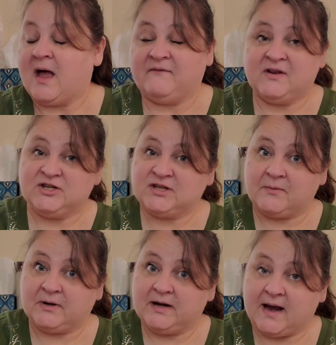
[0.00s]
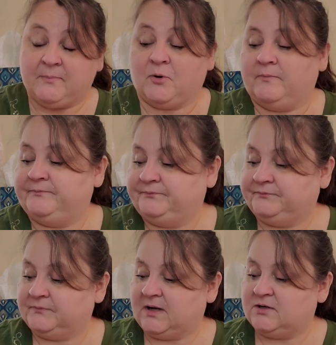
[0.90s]
I finished that one in April,
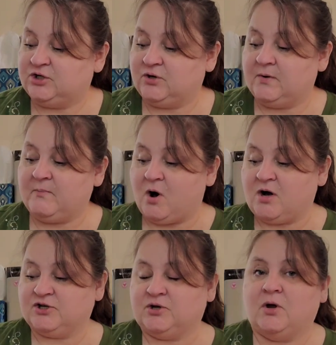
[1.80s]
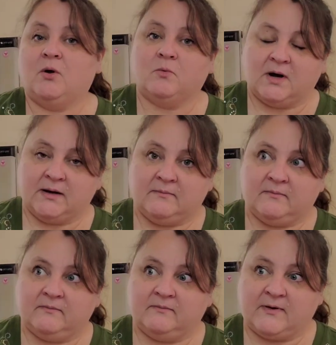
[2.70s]
two in March, one
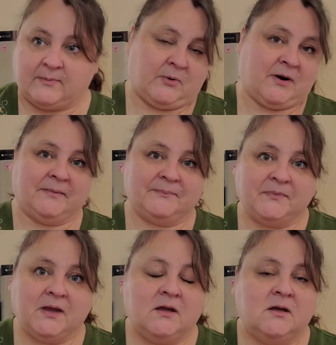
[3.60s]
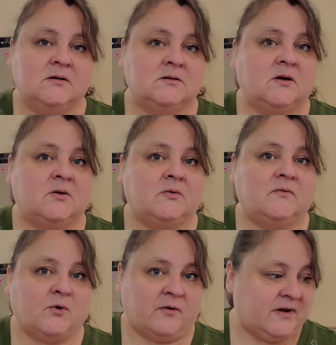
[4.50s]
in February. So
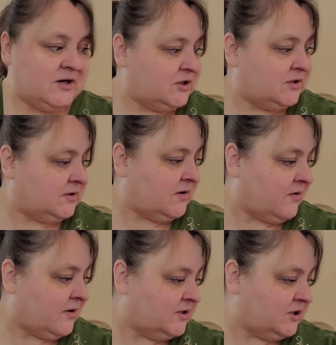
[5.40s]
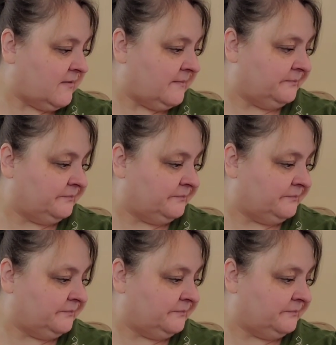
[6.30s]
four finishes so far this year.